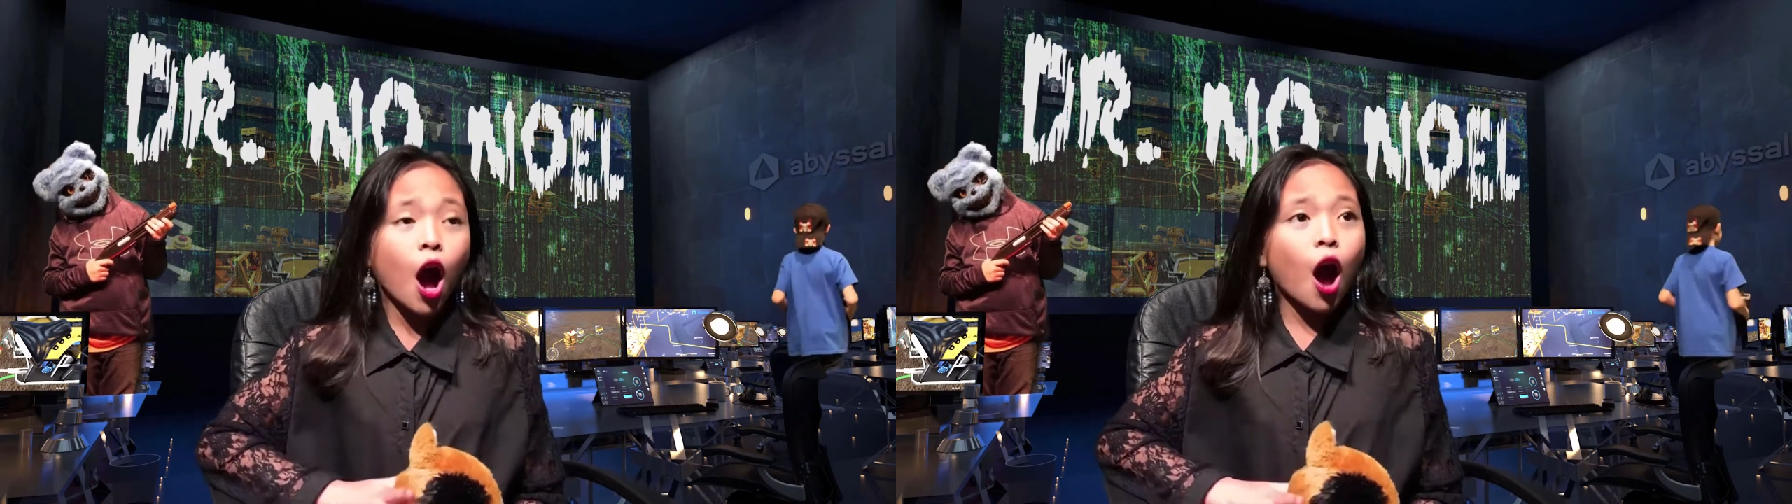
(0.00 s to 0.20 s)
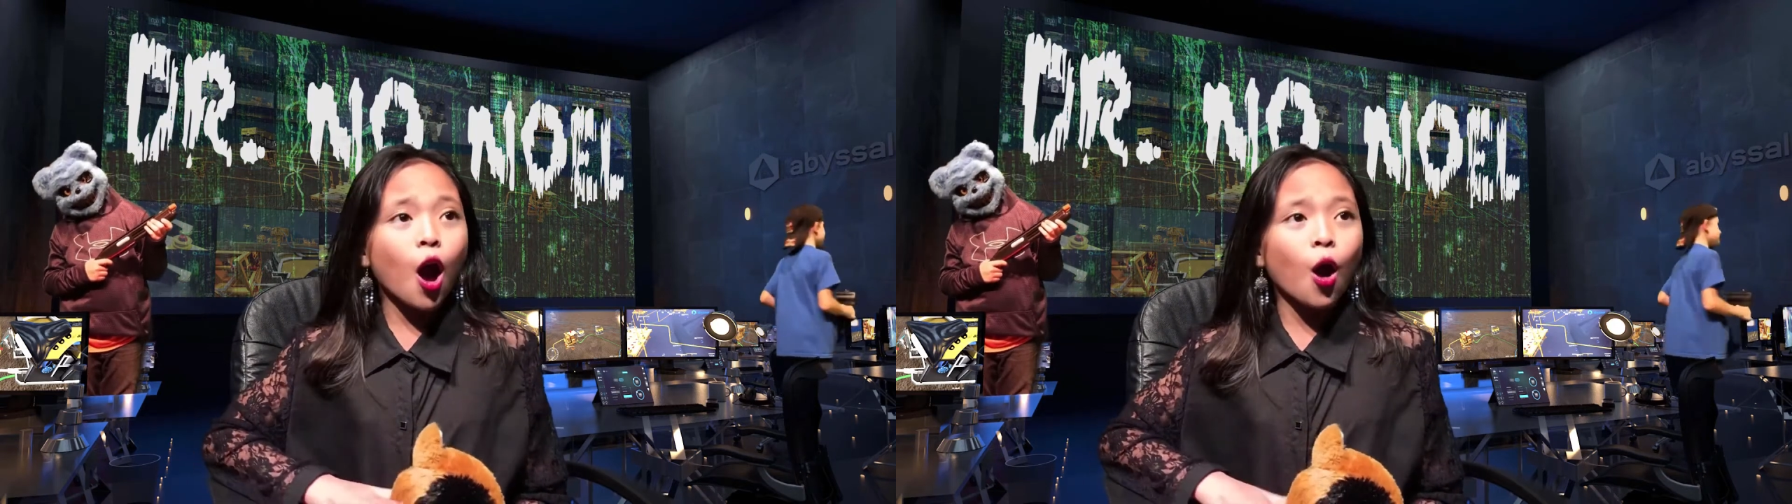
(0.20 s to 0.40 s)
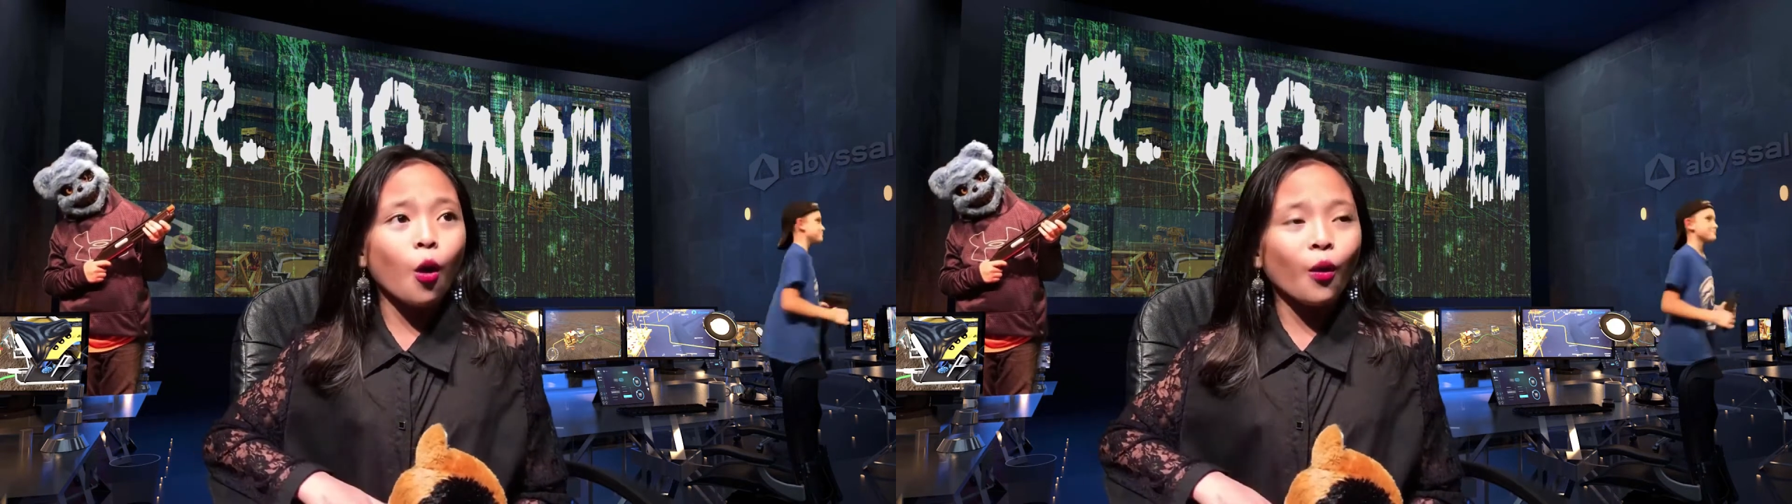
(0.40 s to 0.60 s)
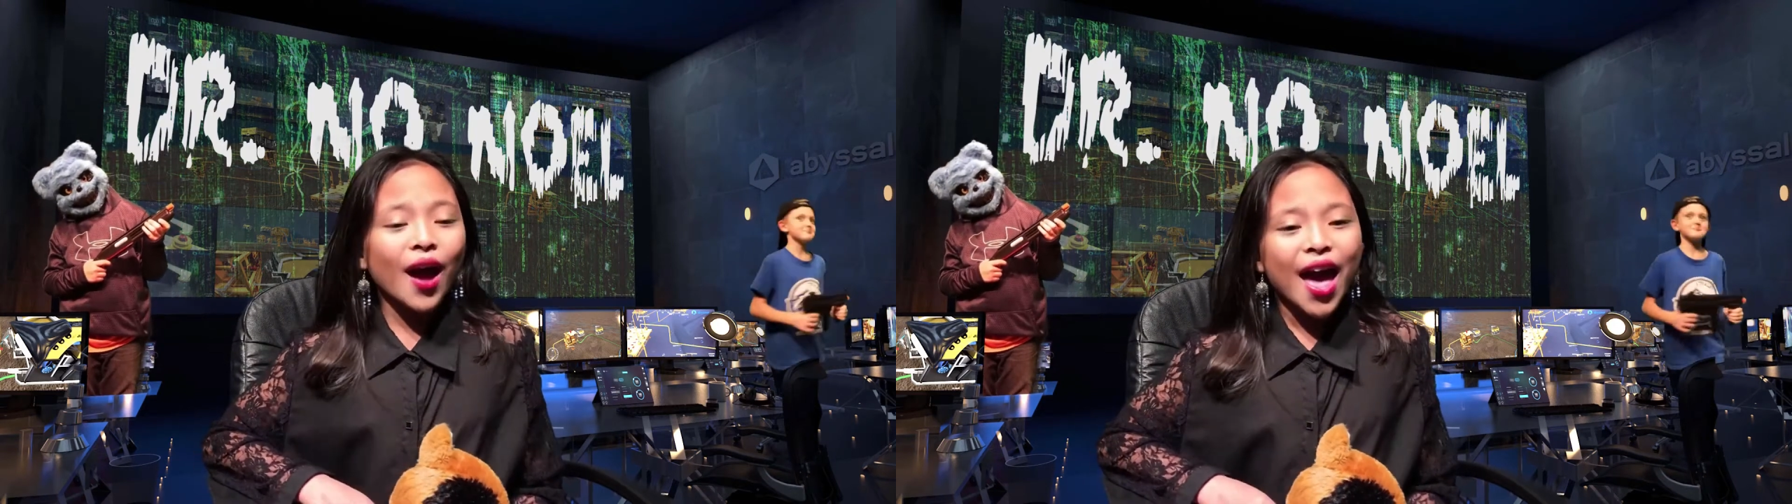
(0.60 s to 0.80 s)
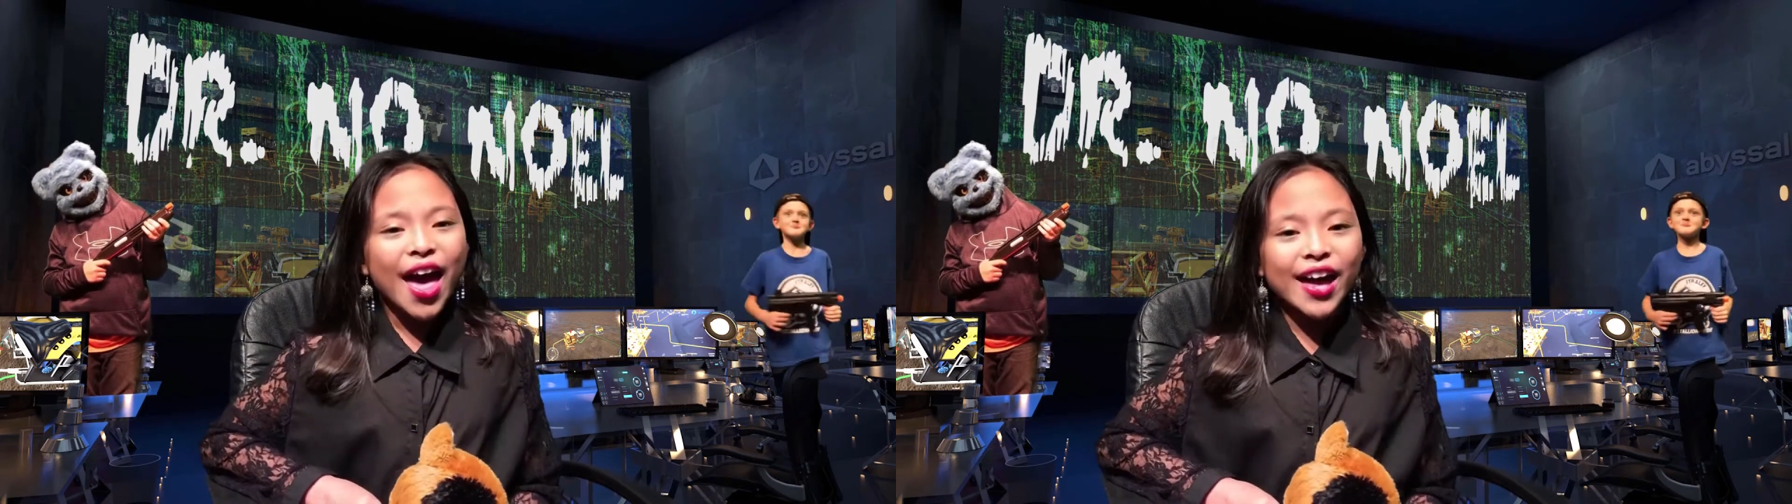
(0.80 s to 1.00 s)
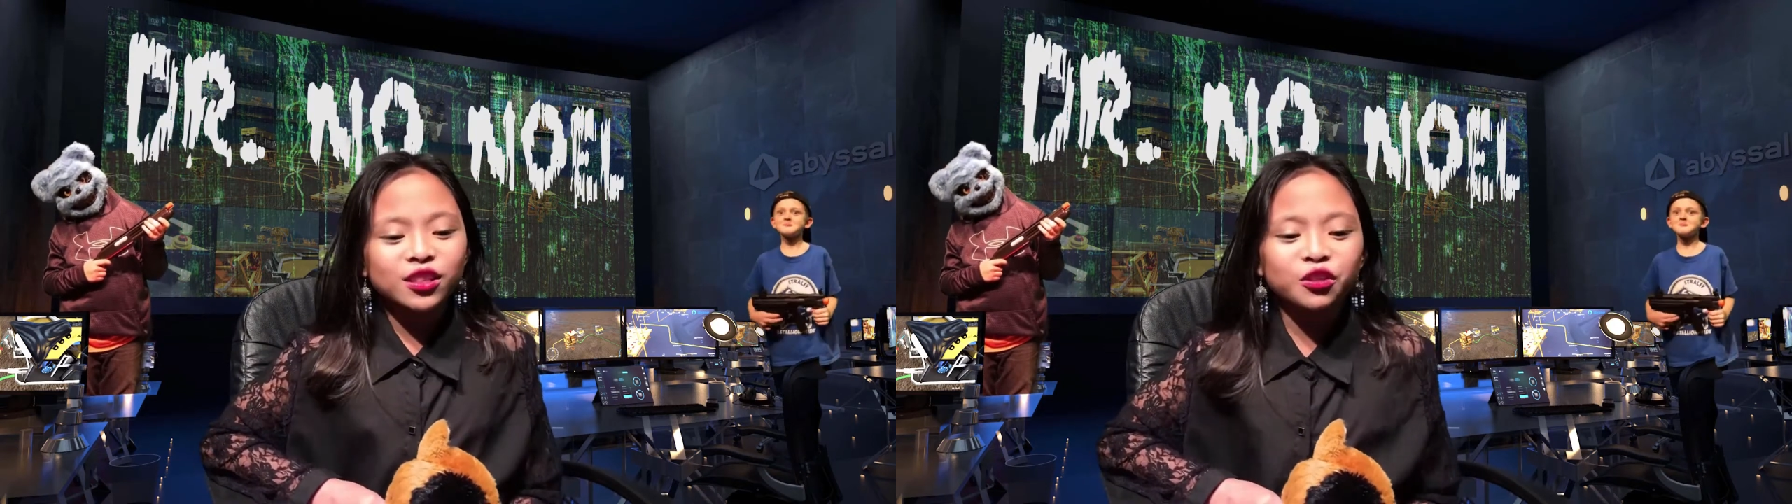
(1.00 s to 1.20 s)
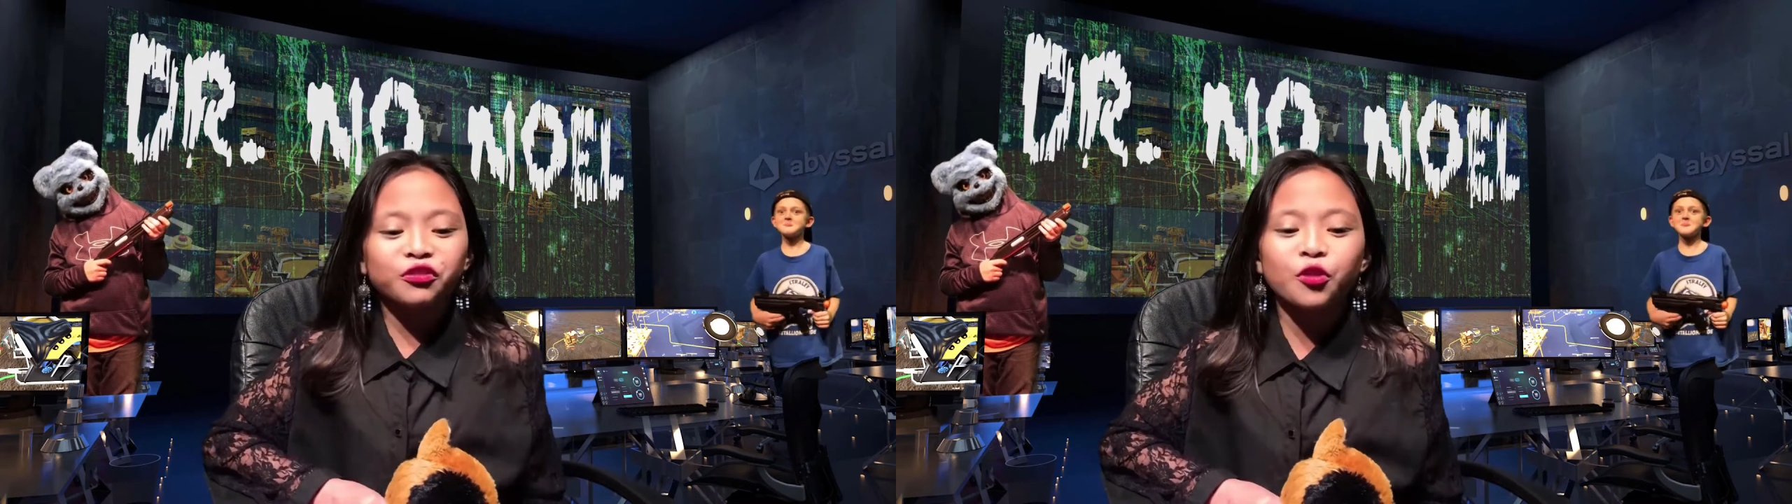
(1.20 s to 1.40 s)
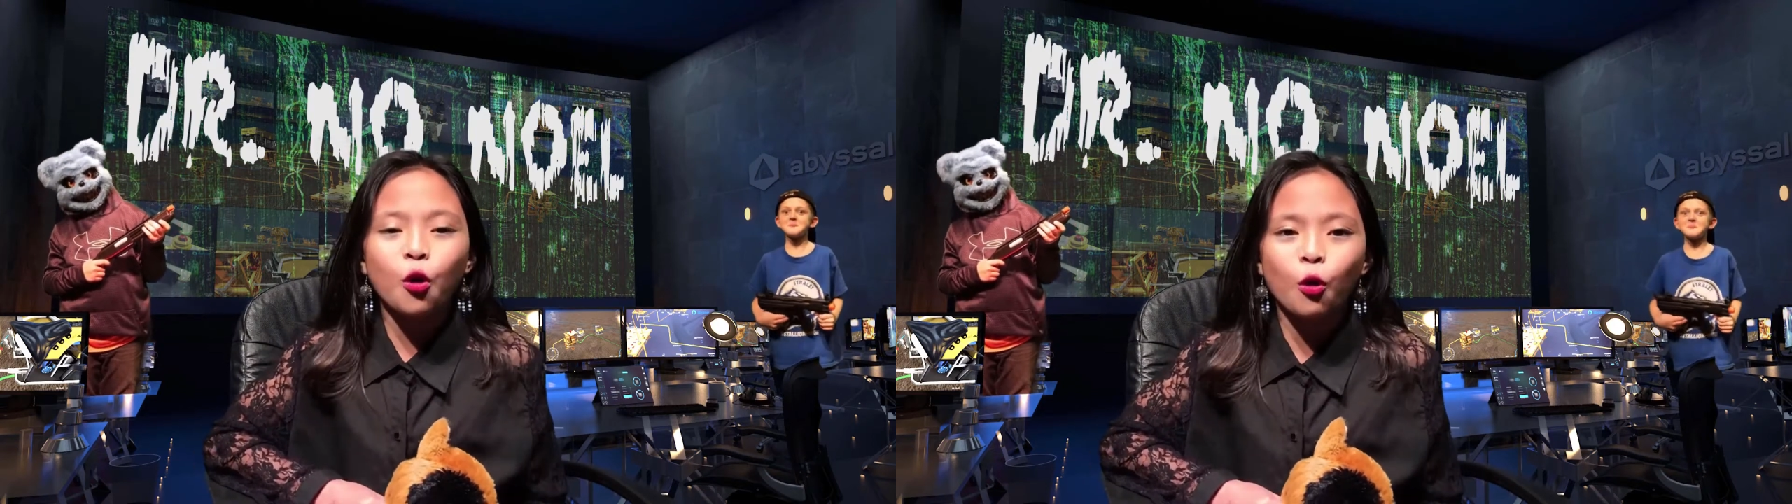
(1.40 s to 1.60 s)
Oh, and
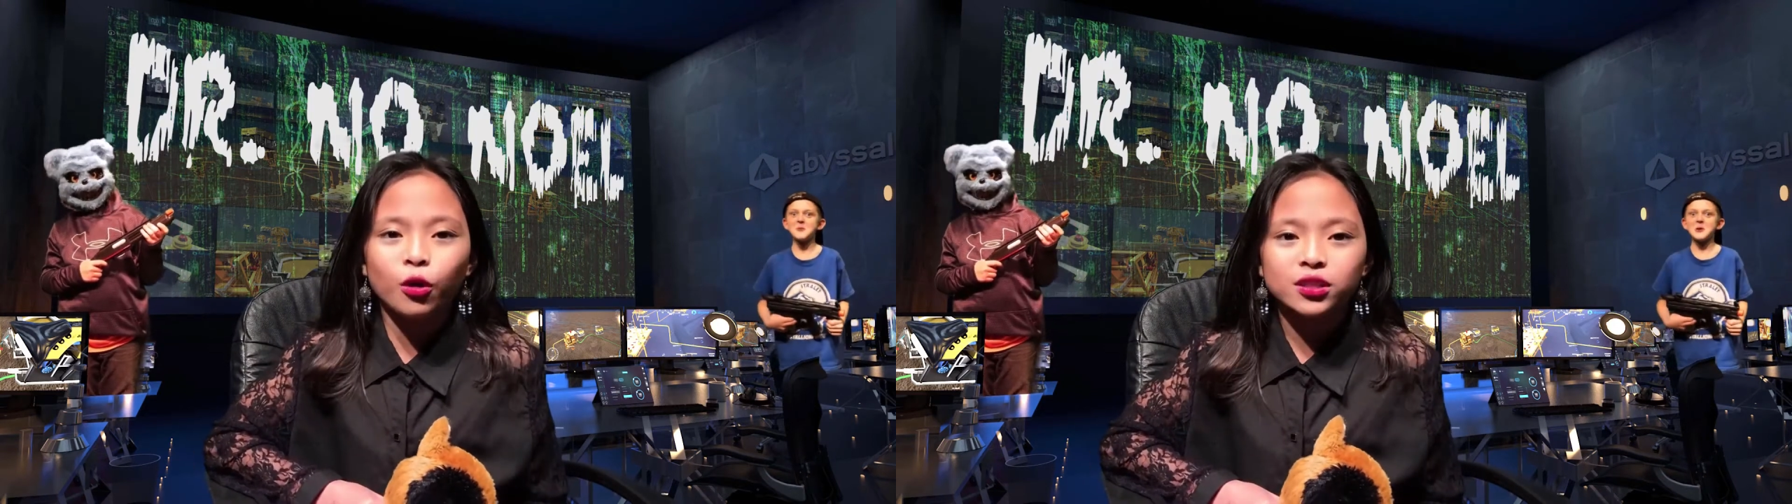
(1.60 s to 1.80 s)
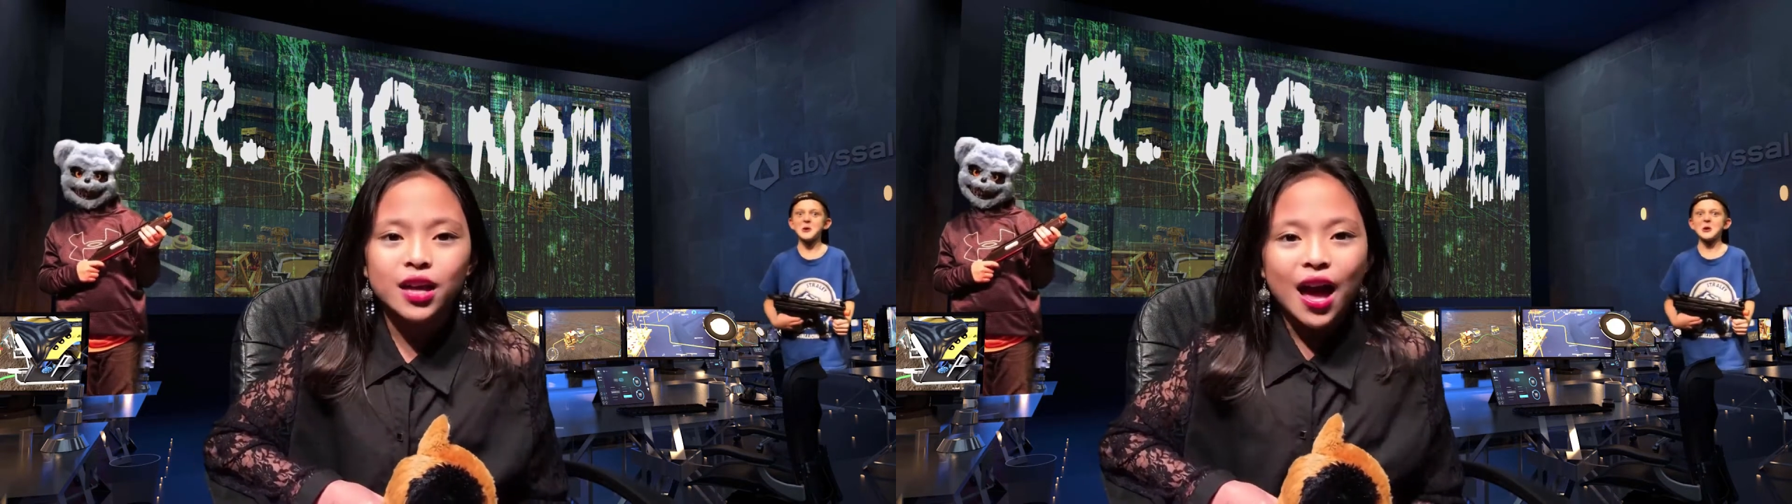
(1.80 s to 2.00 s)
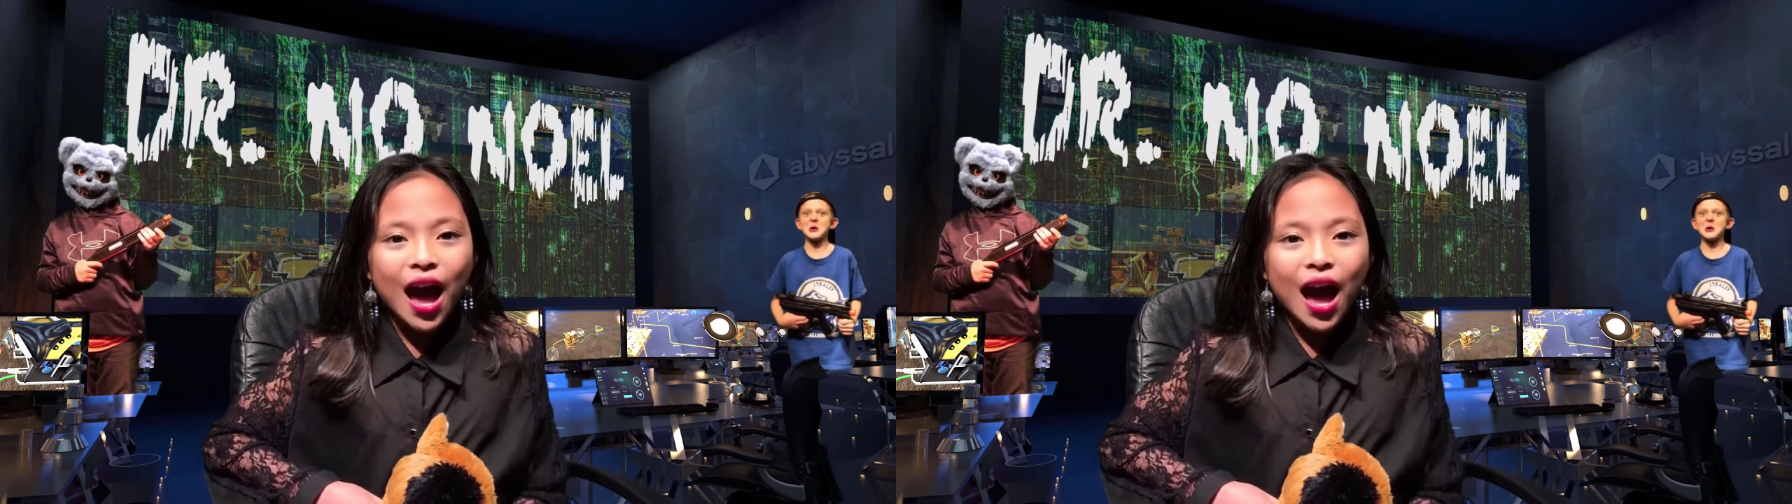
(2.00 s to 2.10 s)
of course,